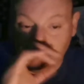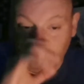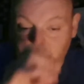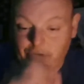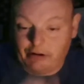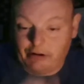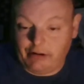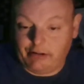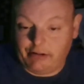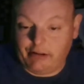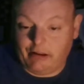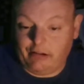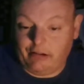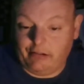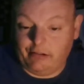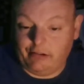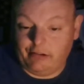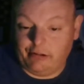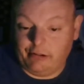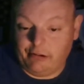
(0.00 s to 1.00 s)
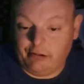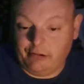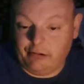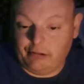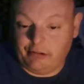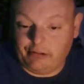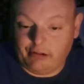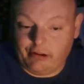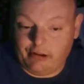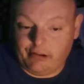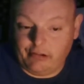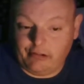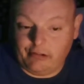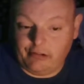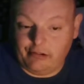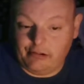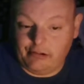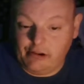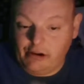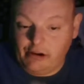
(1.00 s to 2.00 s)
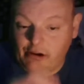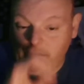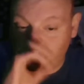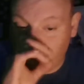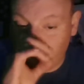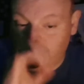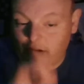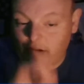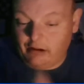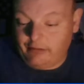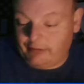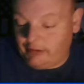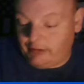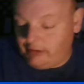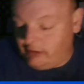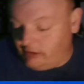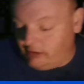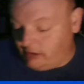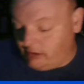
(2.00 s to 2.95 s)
But yeah, so it's a lot of fun.